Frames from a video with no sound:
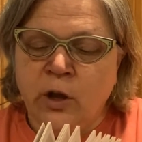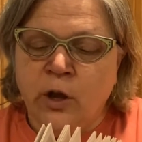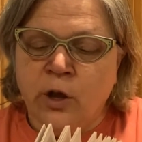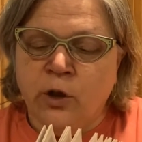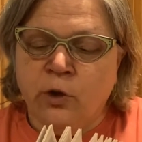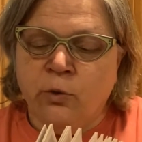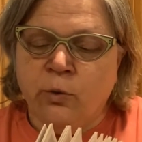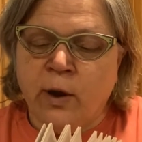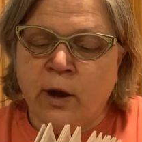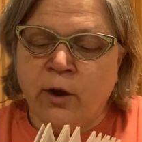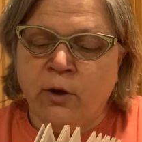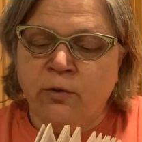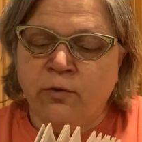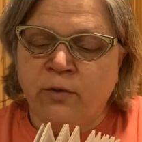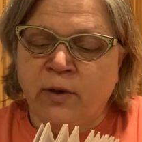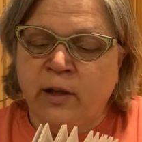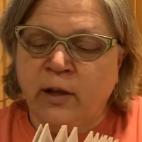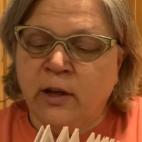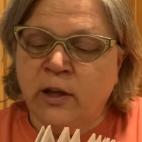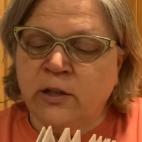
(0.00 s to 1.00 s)
Gregor
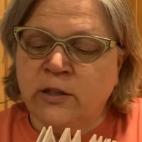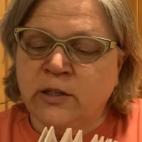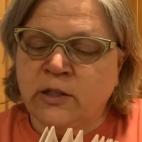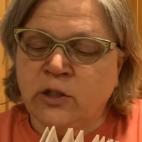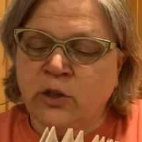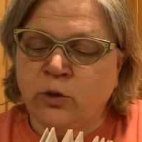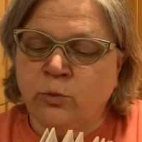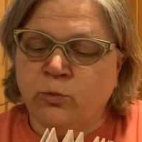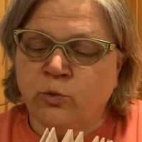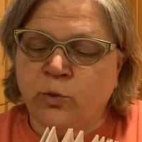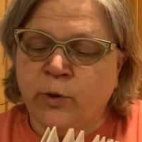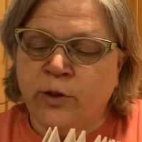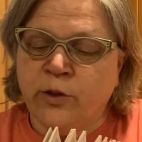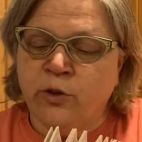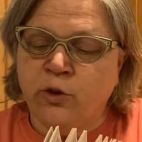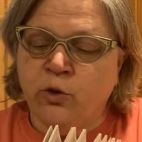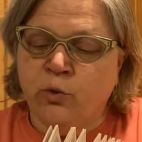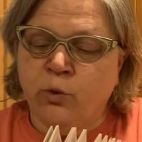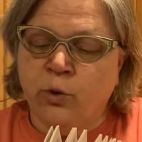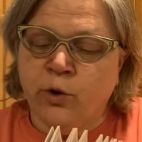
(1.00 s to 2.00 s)
felt consumed with
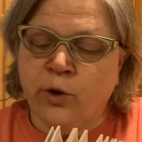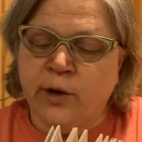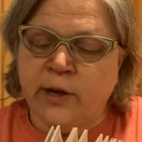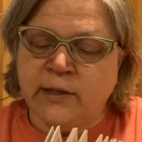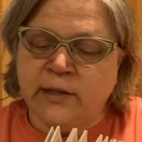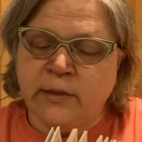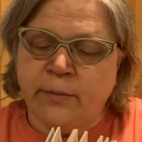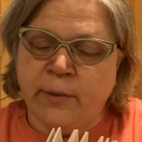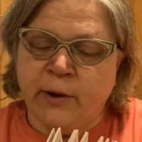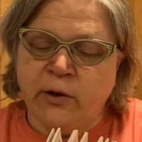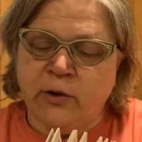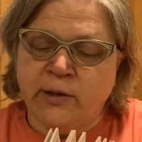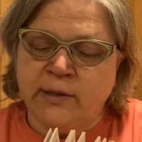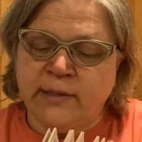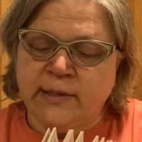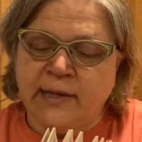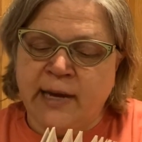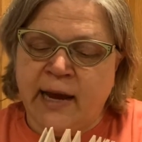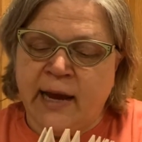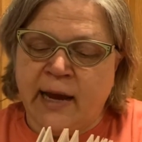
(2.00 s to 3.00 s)
new worries about
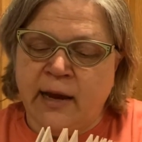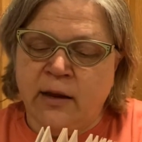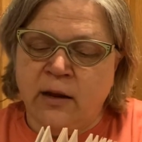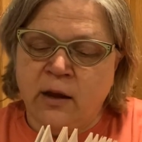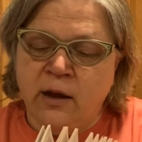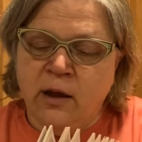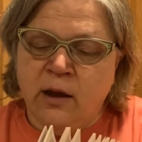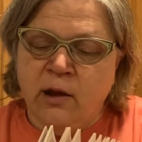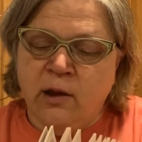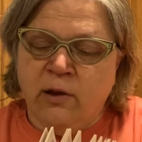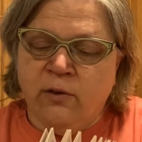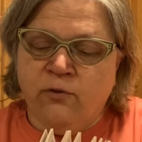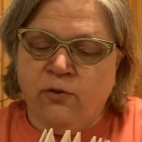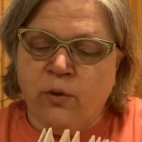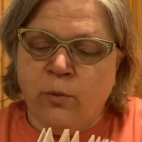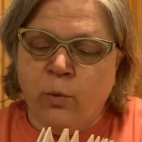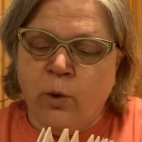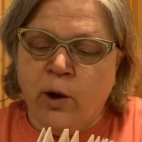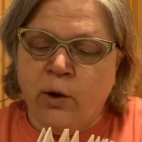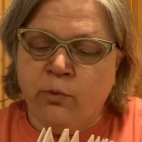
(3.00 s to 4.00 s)
his dad.
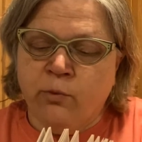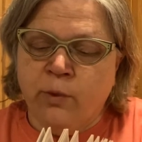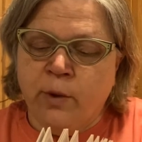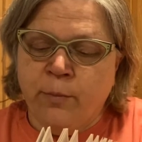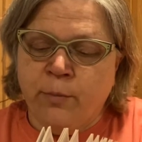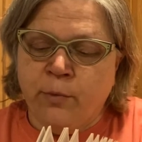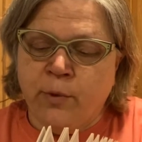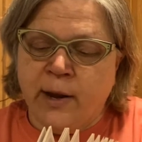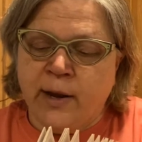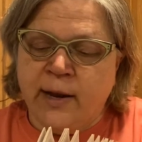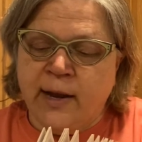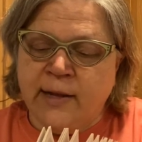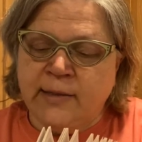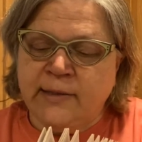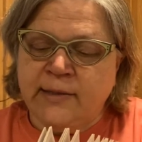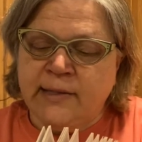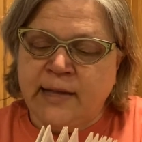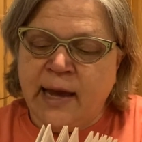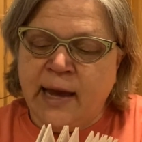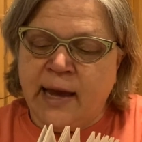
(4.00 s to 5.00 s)
From what Rip-Red had
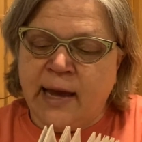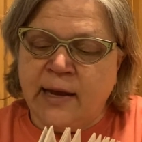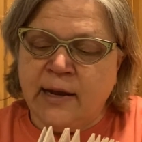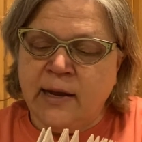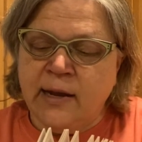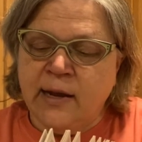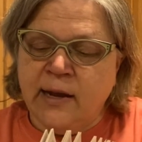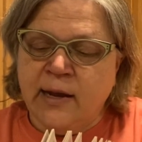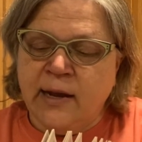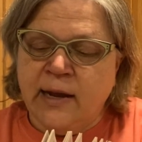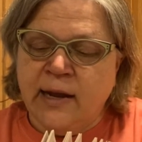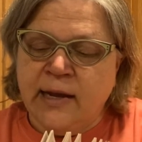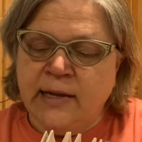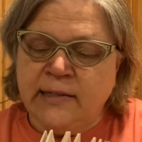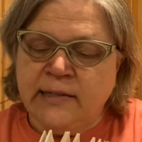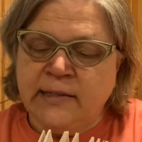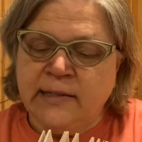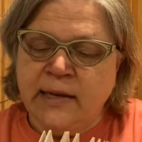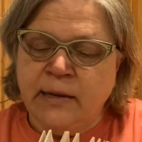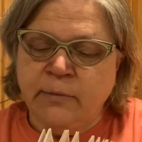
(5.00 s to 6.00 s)
said,
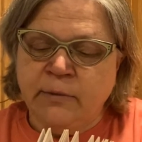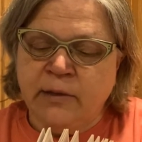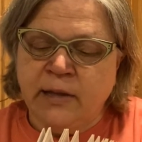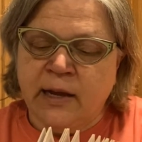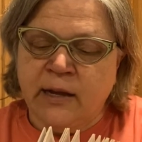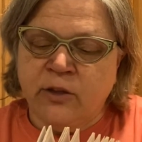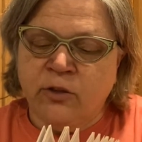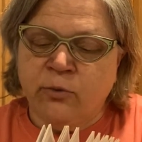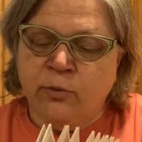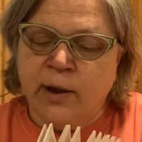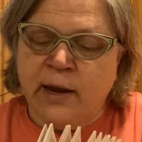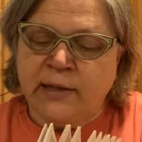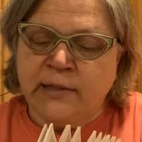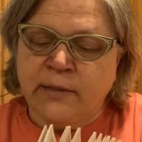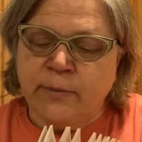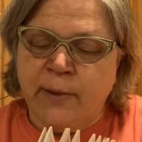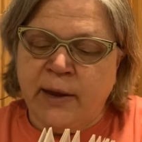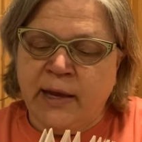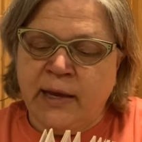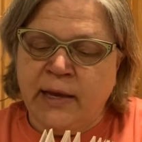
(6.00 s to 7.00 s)
it seemed like the
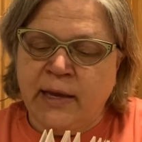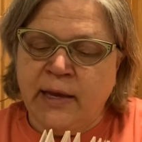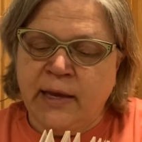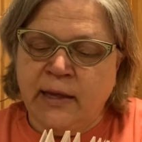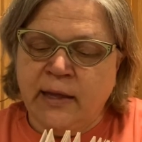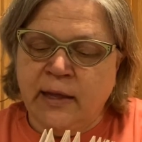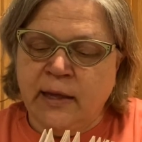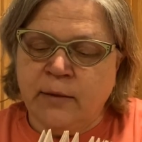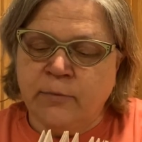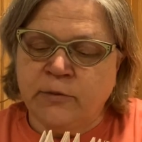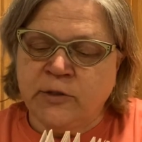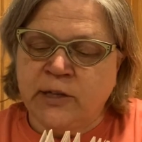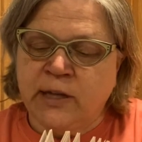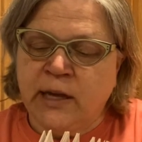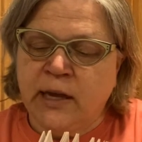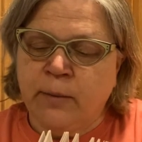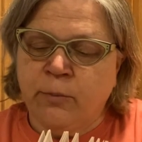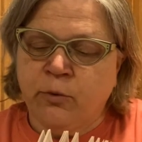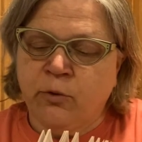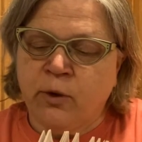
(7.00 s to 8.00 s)
rats might kill him to
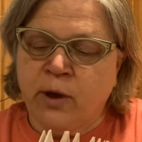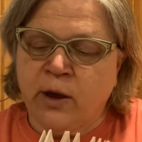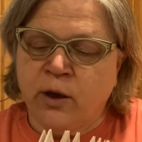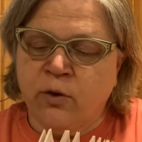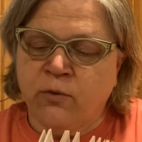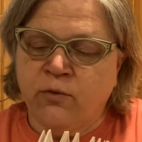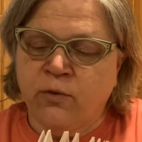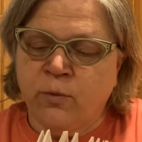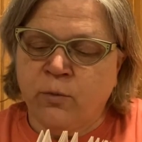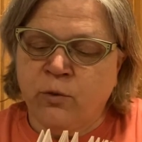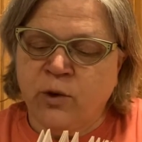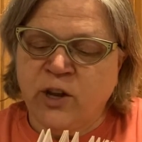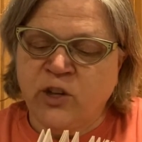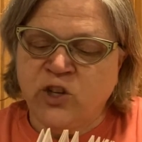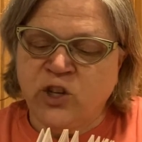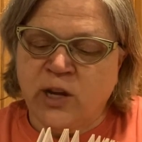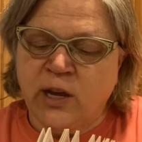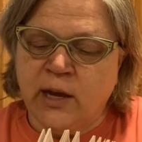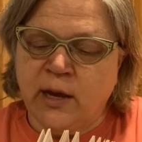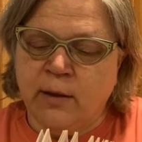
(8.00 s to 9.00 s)
keep Gregor from
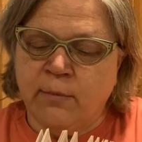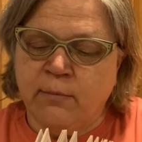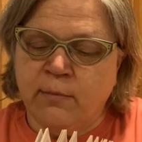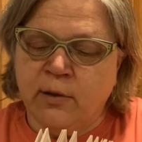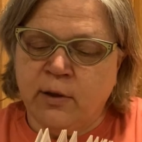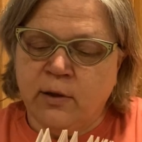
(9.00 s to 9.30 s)
reaching him.